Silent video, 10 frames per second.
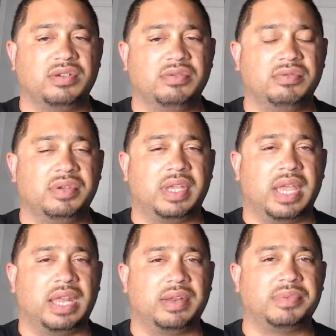you
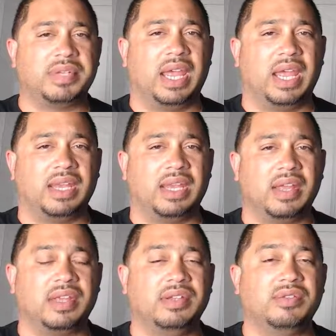can obtain
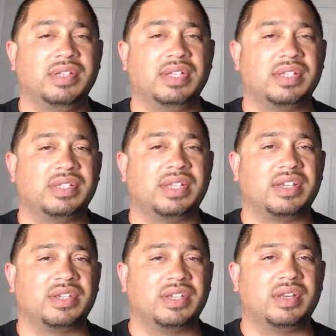using this
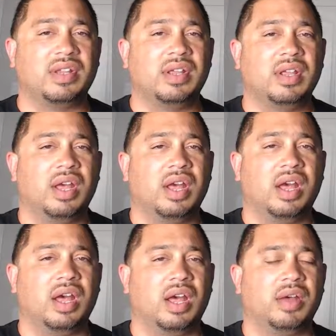section.
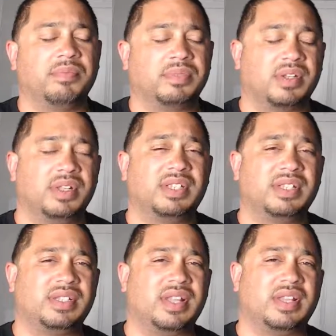So this
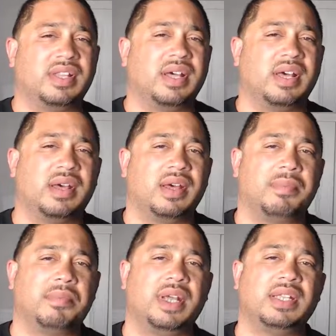is
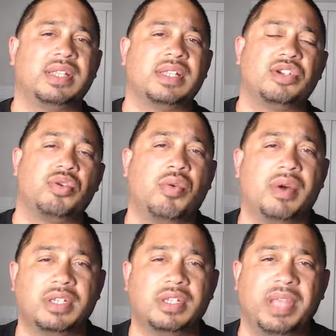the place that you're
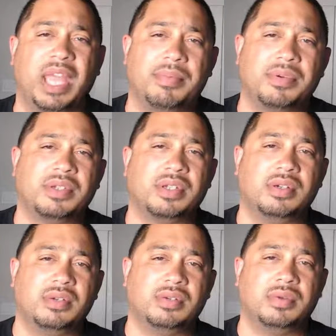going to be able
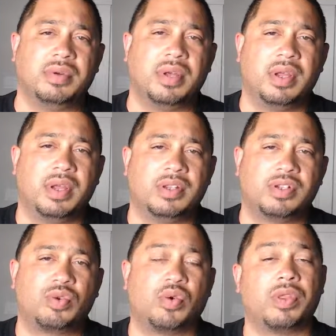to
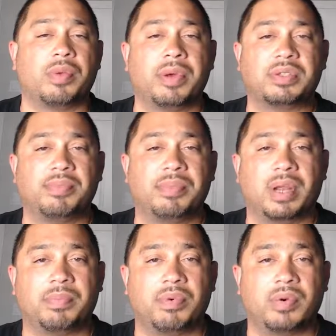score the most
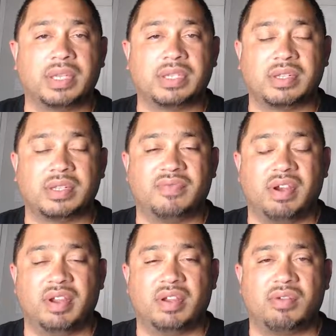amount of points. So it's
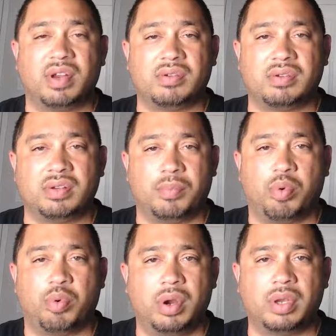very critical and
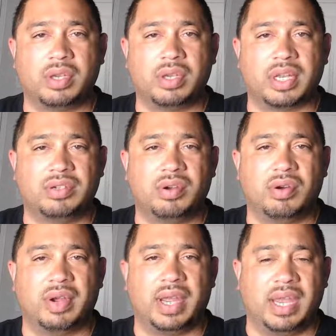important that you
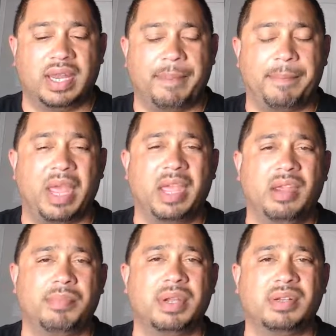go ahead and pay
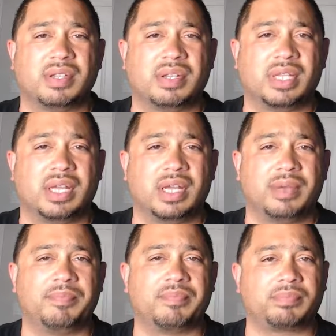your bills on
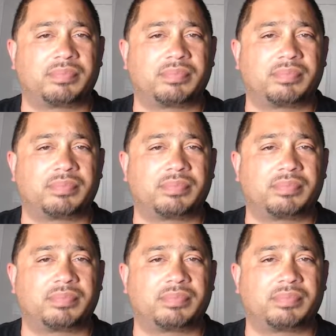time.